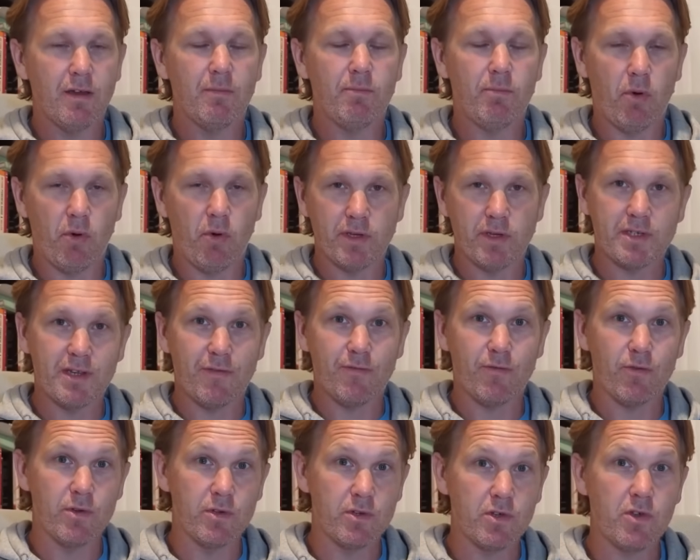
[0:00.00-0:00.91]
points
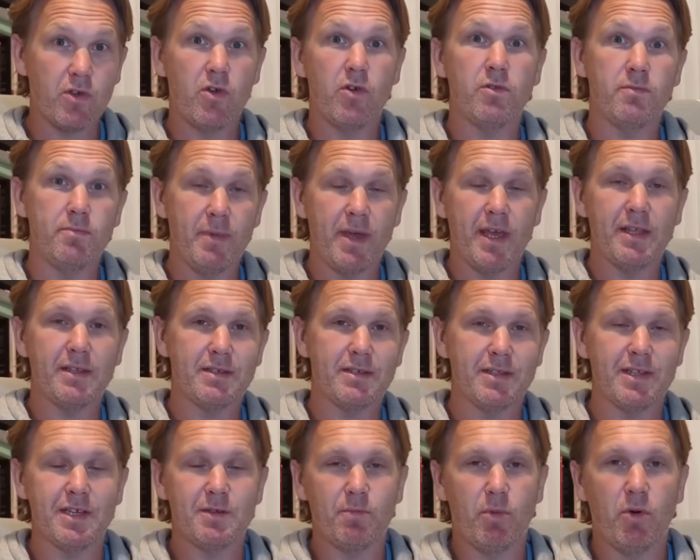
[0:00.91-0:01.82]
difference could mean to
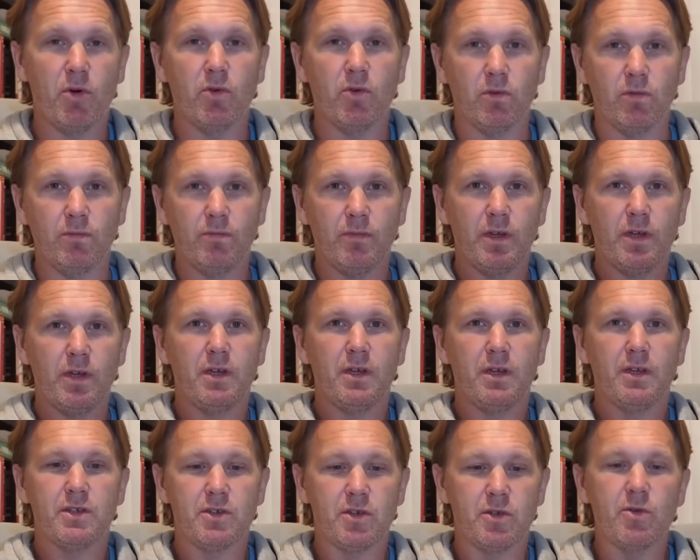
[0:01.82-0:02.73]
this pool.
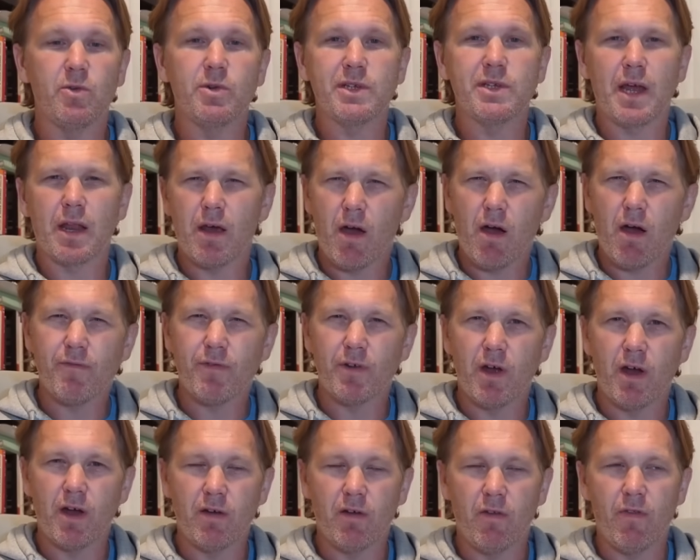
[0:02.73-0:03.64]
So you always had half an
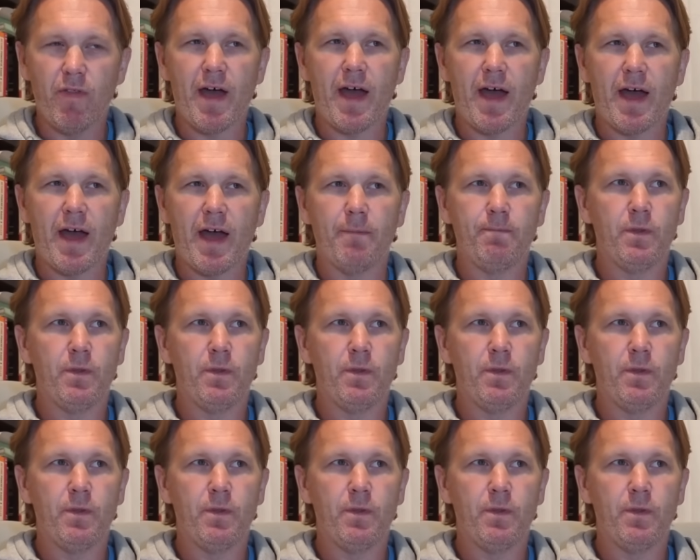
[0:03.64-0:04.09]
eye on that.